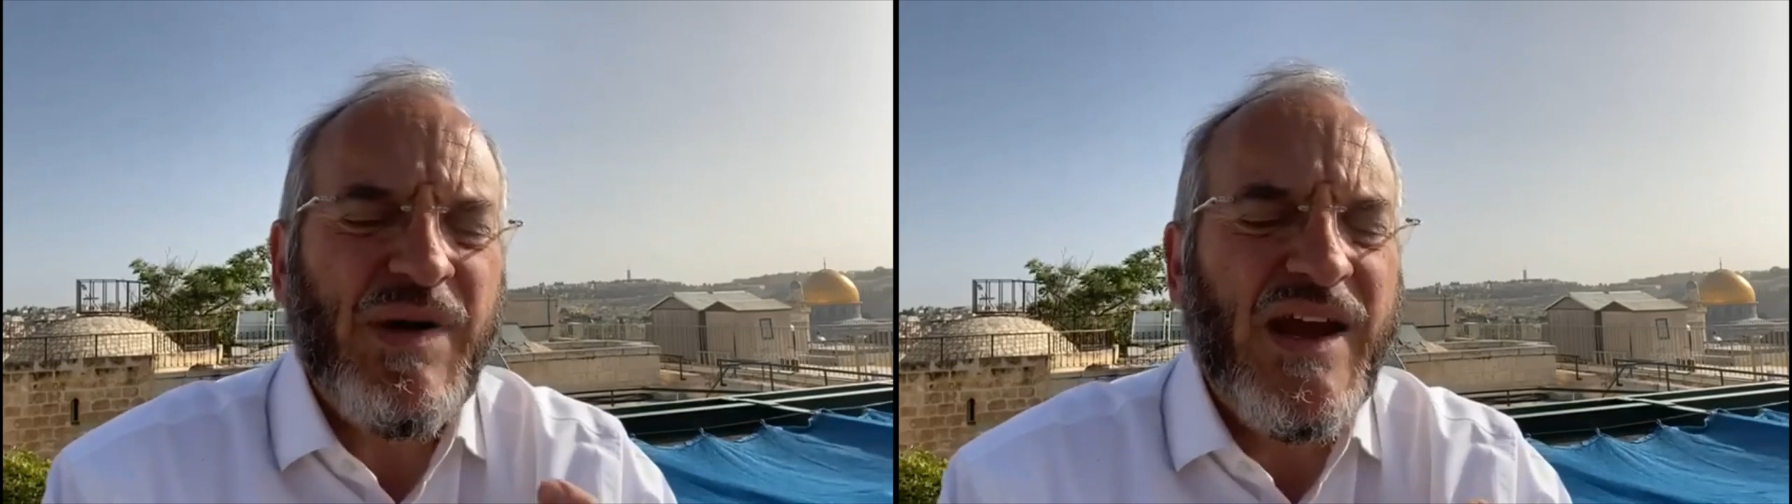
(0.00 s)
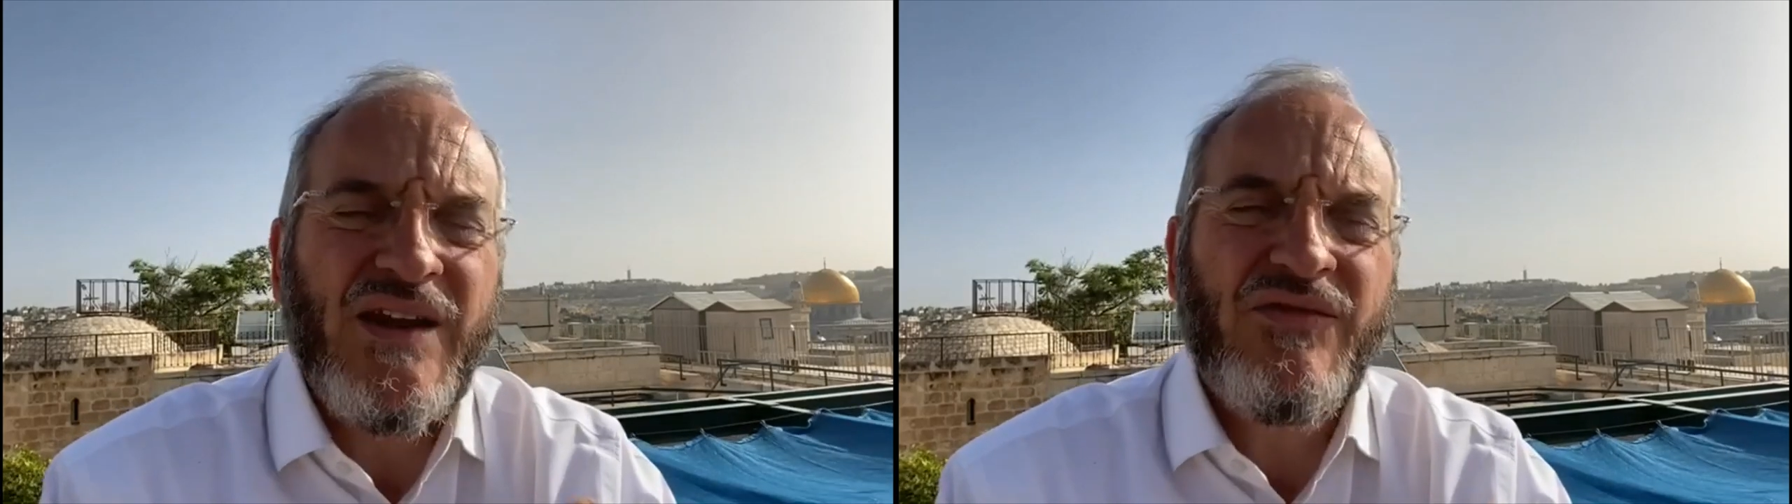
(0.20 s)

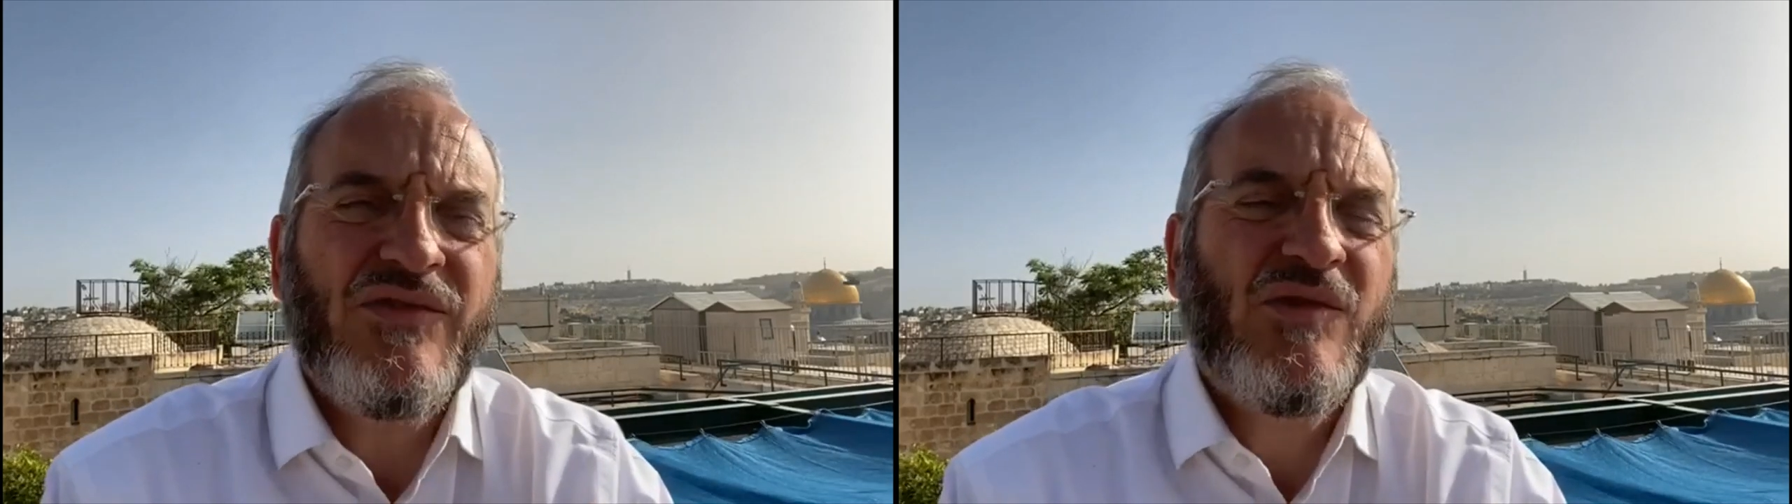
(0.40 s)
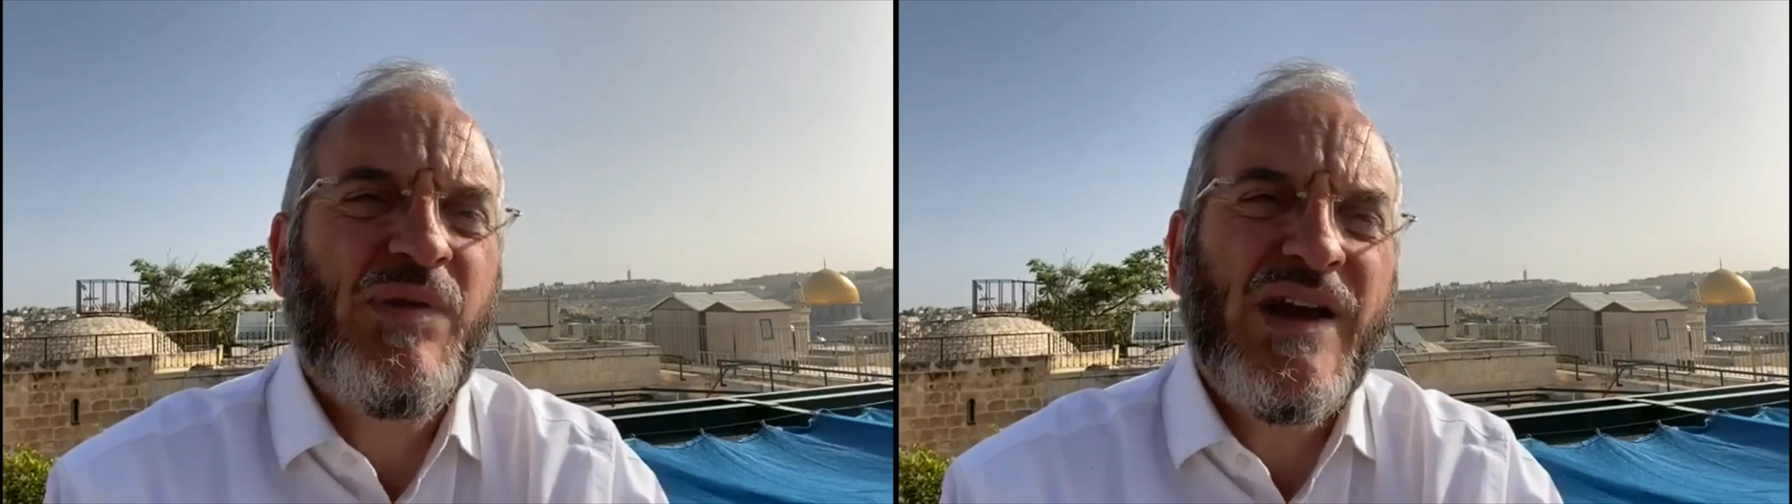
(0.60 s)

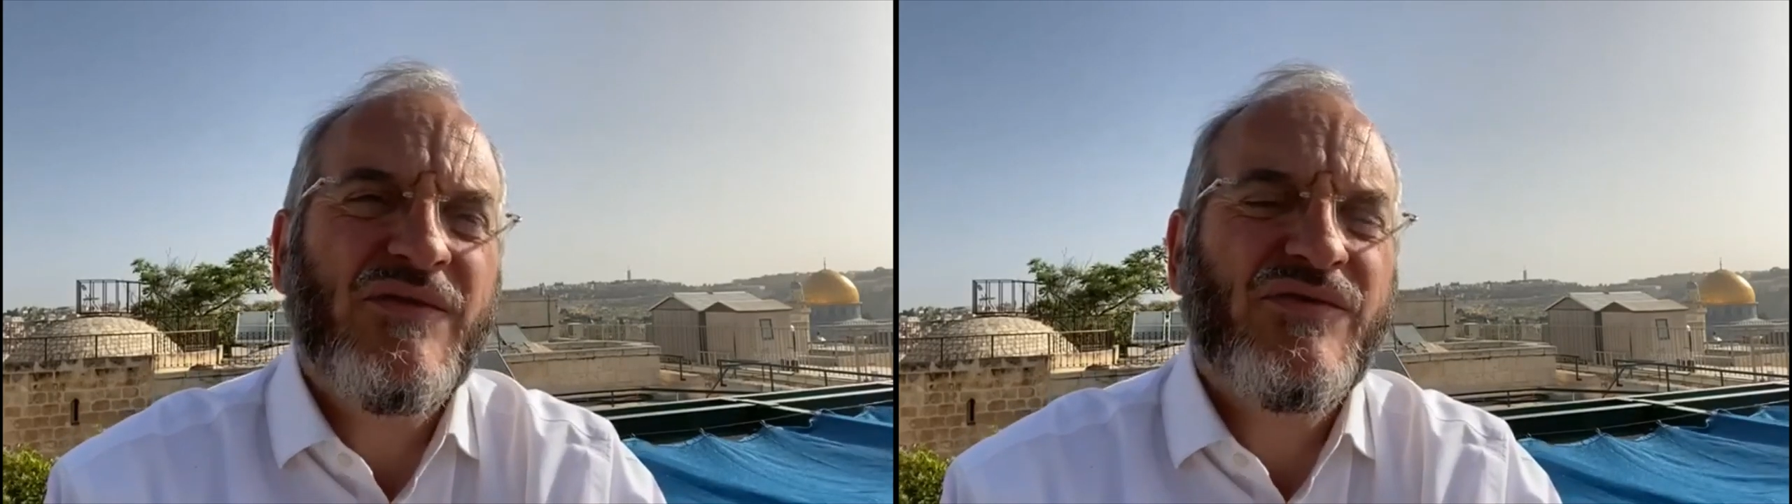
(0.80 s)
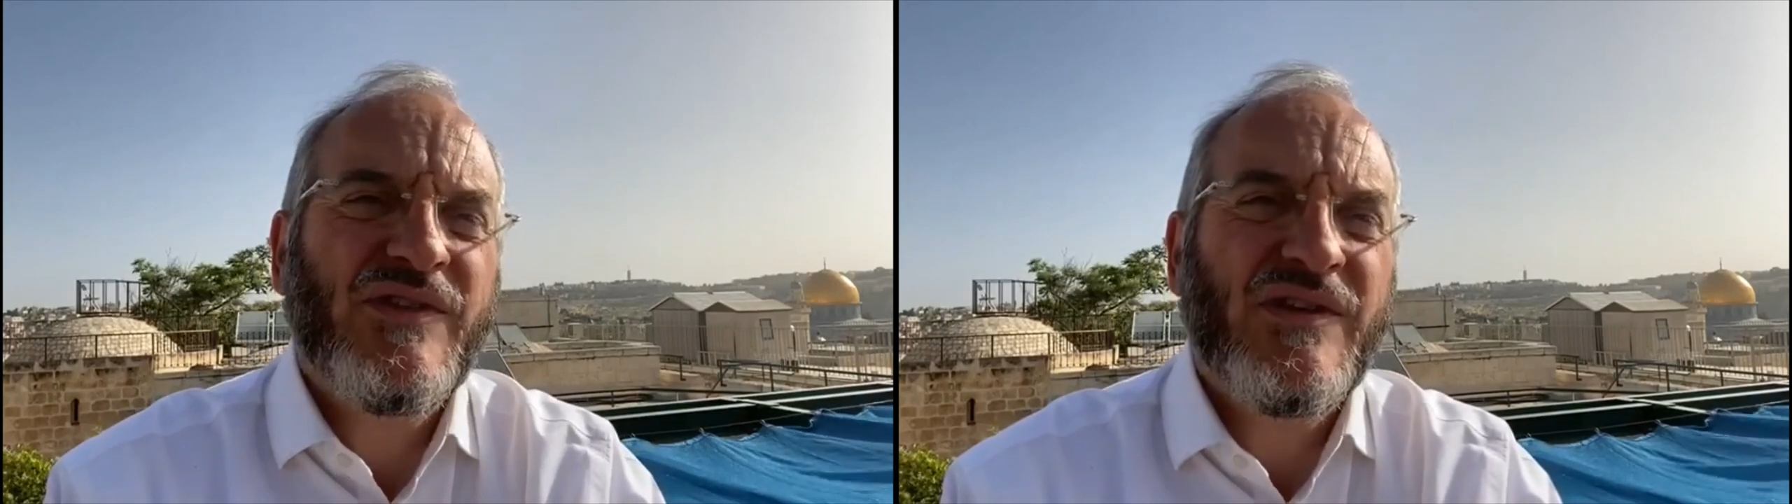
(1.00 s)
painful,
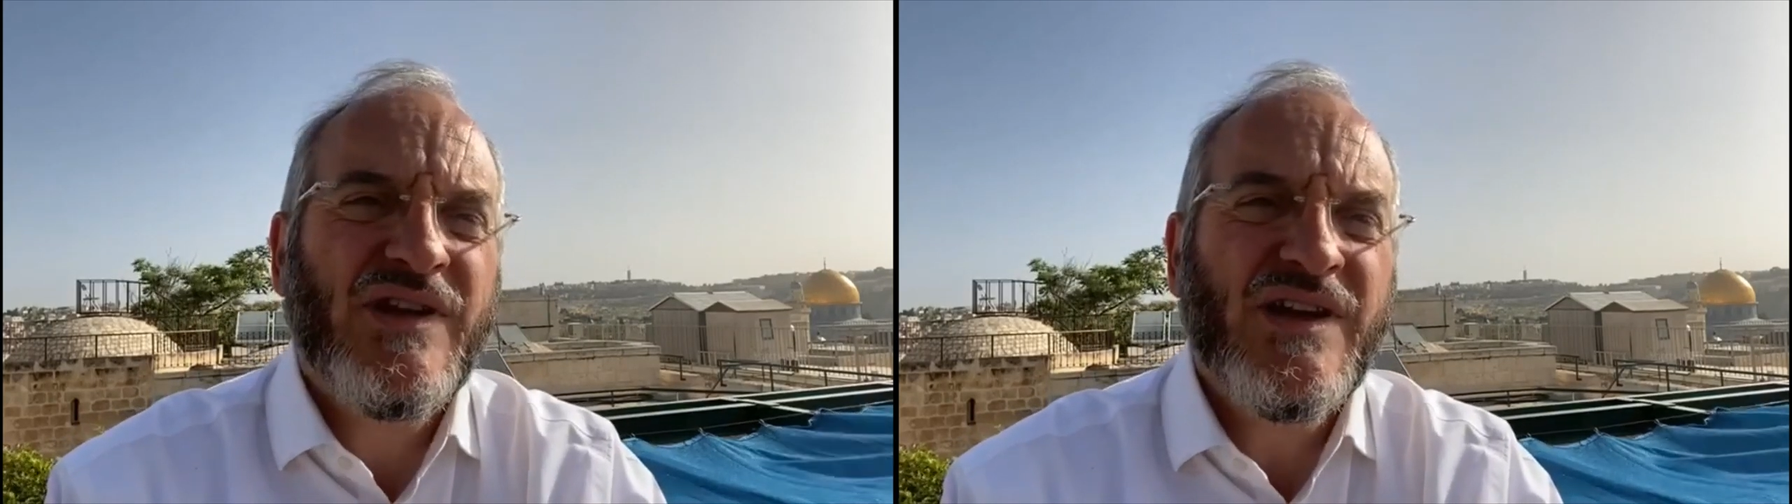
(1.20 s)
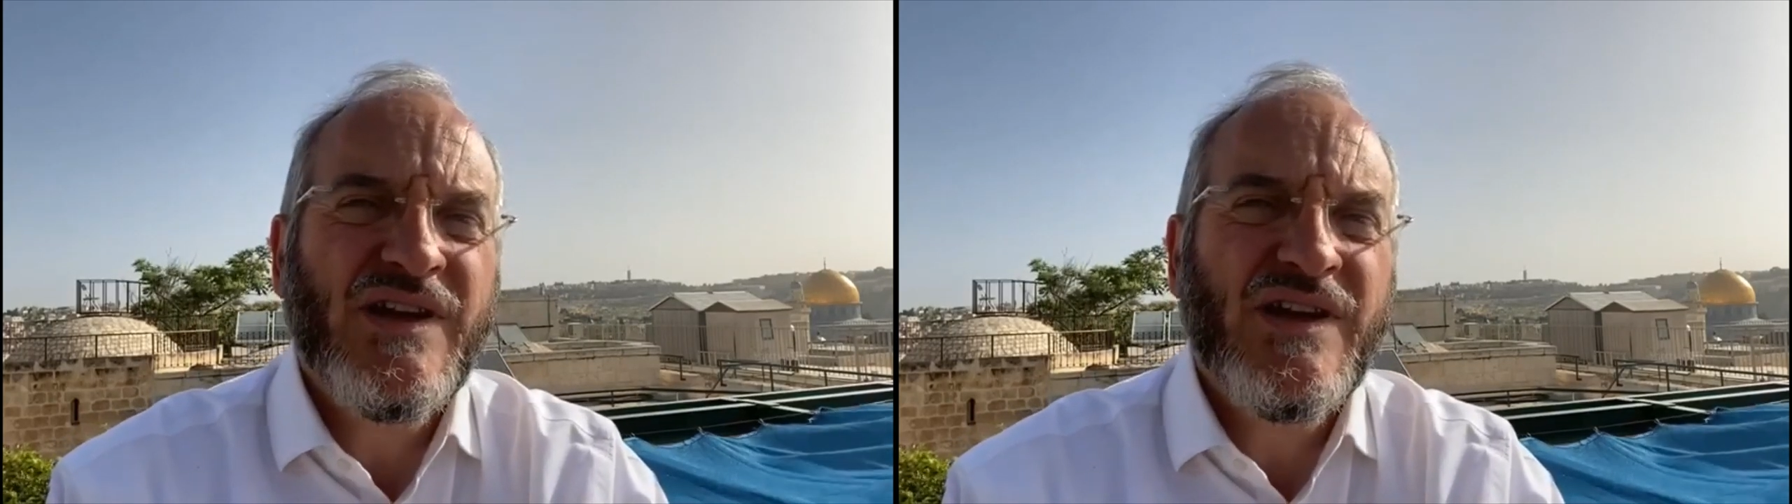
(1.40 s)
painful